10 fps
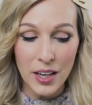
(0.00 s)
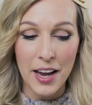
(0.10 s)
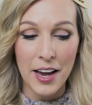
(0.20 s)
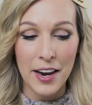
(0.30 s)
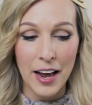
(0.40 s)

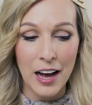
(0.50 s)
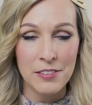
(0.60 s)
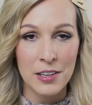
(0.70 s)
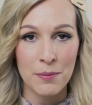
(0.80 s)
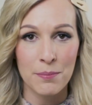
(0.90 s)
And
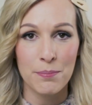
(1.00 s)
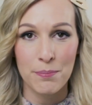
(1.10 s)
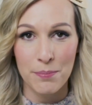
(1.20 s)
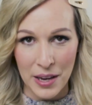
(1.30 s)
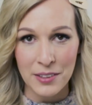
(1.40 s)
having
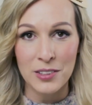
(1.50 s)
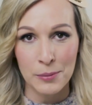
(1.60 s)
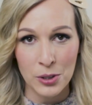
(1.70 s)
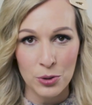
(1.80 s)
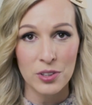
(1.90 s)
been
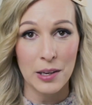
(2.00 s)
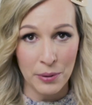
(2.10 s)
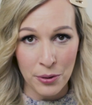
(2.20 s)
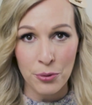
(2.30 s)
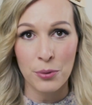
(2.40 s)
someone who's like
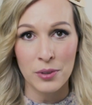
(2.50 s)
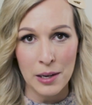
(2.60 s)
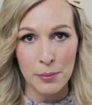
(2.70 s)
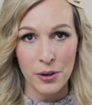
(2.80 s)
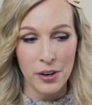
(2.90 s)
been through
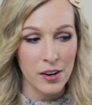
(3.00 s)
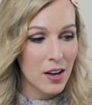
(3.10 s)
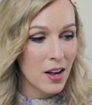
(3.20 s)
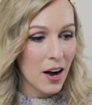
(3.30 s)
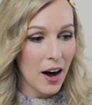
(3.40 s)
labor,
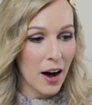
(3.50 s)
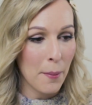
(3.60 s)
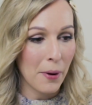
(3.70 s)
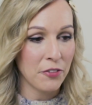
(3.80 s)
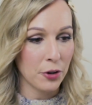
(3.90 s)

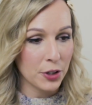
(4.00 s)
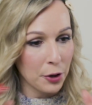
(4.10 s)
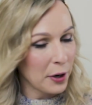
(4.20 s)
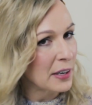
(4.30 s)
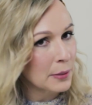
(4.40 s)
if you're
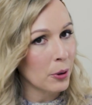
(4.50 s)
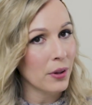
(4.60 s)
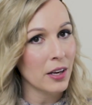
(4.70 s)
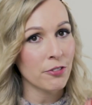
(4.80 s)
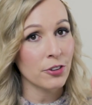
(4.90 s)
curious about
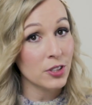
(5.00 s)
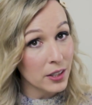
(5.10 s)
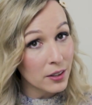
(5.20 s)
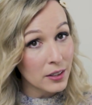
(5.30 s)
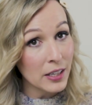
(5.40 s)
like
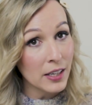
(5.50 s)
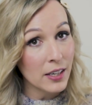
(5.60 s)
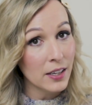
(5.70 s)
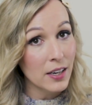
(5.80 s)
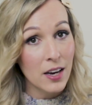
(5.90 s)

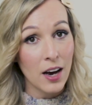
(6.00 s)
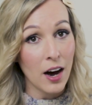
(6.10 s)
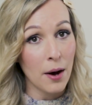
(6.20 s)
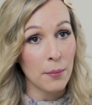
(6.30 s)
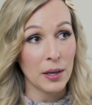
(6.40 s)
fertility,
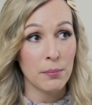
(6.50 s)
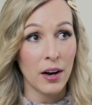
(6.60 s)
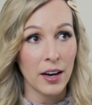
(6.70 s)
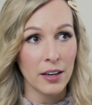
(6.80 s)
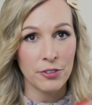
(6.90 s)
like
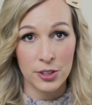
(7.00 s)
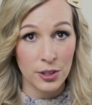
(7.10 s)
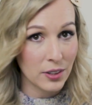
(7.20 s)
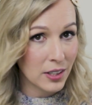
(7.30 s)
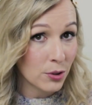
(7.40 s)
my
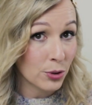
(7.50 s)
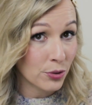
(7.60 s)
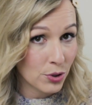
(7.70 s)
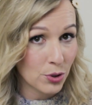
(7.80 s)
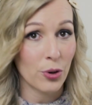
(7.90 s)
fertility sort
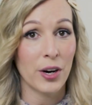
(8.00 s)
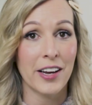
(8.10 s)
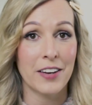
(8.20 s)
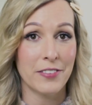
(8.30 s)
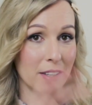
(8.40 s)
of story,
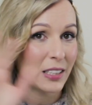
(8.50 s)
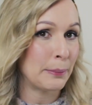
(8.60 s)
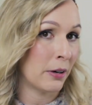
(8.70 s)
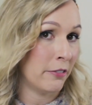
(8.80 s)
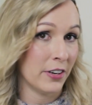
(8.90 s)
I have like a
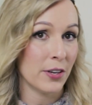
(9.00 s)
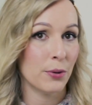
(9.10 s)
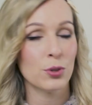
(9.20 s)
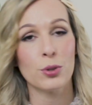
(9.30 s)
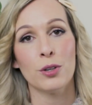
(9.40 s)
separate
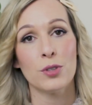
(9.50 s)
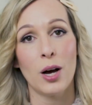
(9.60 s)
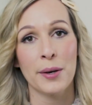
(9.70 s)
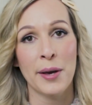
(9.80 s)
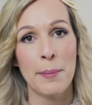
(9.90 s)
video sort of
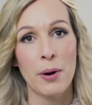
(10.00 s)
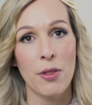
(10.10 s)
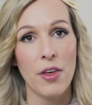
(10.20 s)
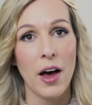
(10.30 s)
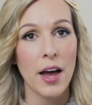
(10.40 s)
talking
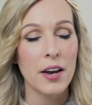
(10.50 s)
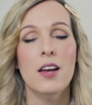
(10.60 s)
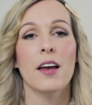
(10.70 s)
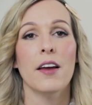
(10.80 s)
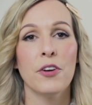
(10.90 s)
about that.
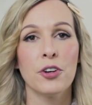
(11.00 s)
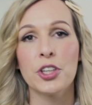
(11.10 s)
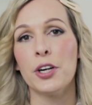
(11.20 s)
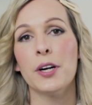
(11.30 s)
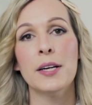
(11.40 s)
If you're
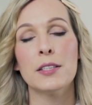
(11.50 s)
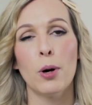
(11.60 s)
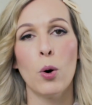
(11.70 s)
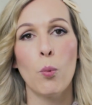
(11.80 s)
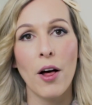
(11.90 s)
curious
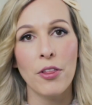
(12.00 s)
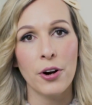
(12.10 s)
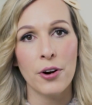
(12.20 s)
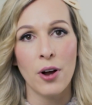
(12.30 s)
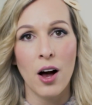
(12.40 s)
about
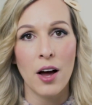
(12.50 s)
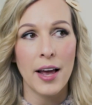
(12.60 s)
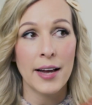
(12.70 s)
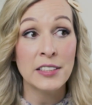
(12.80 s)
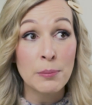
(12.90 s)
whether or not
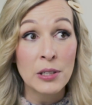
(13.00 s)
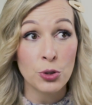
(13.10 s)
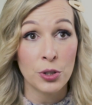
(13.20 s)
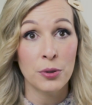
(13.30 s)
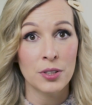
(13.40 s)

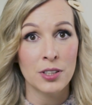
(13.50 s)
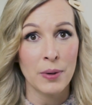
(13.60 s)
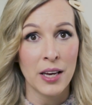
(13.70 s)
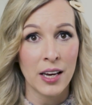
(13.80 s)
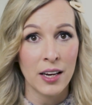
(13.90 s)
endometriosis
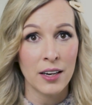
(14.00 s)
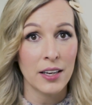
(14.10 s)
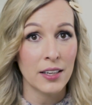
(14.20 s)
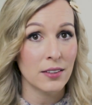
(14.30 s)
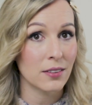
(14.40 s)
pain
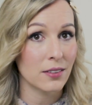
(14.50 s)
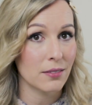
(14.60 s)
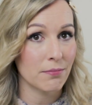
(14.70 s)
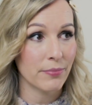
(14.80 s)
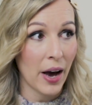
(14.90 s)

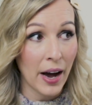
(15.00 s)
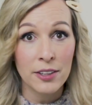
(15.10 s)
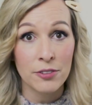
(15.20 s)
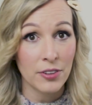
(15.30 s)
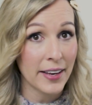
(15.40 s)
is
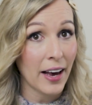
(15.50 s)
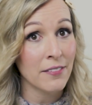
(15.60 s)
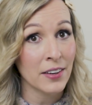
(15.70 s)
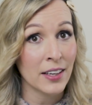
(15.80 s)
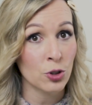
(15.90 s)
kind of like
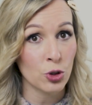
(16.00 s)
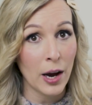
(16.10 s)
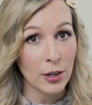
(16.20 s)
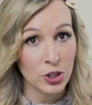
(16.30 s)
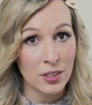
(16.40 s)
having
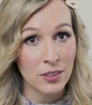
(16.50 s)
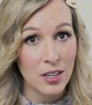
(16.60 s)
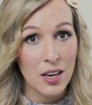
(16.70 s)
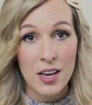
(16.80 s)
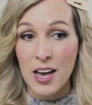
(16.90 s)
contractions,
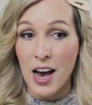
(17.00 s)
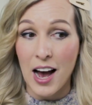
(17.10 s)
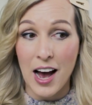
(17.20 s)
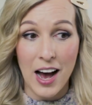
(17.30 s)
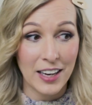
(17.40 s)

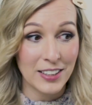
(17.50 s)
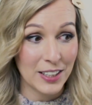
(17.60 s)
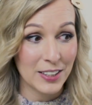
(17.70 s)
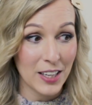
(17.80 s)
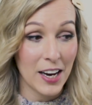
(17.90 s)
as
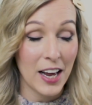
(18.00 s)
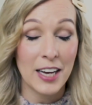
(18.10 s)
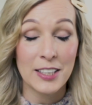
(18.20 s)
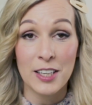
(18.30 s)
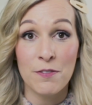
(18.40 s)
I said,
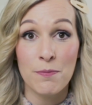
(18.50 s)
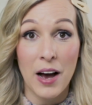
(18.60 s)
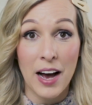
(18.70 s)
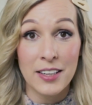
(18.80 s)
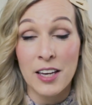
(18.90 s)

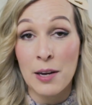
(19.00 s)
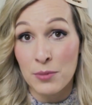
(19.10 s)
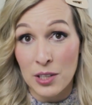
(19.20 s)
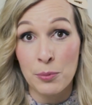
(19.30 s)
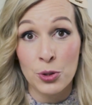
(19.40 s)
as I'm
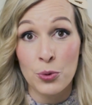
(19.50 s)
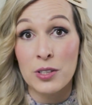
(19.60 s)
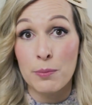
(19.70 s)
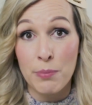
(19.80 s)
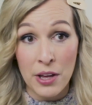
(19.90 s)
someone who
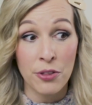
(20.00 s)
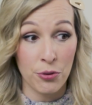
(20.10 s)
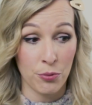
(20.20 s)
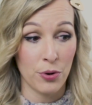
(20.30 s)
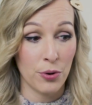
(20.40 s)
has been
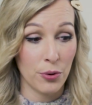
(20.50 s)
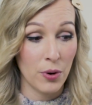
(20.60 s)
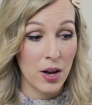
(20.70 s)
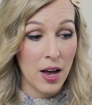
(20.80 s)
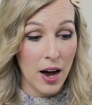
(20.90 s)

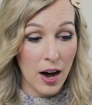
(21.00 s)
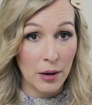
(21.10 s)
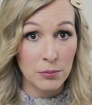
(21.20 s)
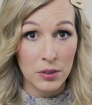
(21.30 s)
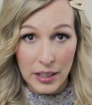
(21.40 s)
through
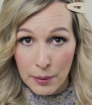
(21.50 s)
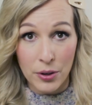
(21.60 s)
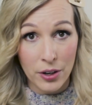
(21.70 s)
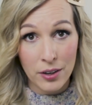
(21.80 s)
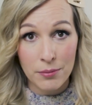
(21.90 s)

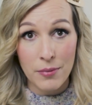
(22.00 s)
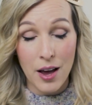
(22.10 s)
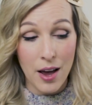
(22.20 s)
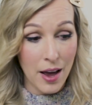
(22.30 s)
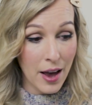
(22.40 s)
labor
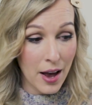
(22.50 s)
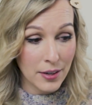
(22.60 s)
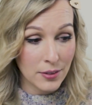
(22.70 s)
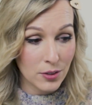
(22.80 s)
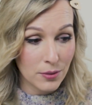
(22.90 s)

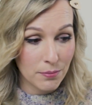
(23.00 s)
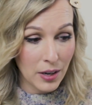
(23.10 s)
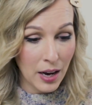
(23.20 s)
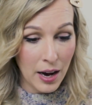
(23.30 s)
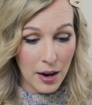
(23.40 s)
and
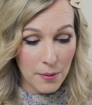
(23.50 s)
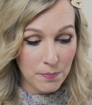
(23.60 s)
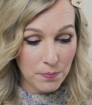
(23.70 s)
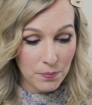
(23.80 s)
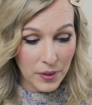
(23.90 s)

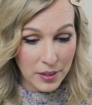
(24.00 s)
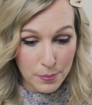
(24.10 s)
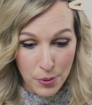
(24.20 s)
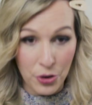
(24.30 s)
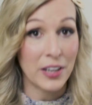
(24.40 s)

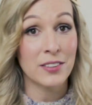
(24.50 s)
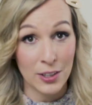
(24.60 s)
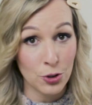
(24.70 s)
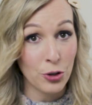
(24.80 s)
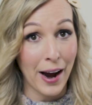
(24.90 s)
experienced
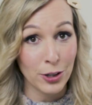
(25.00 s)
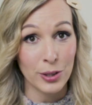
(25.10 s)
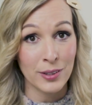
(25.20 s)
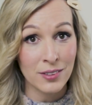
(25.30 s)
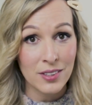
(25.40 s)

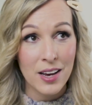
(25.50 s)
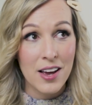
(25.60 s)
contractions,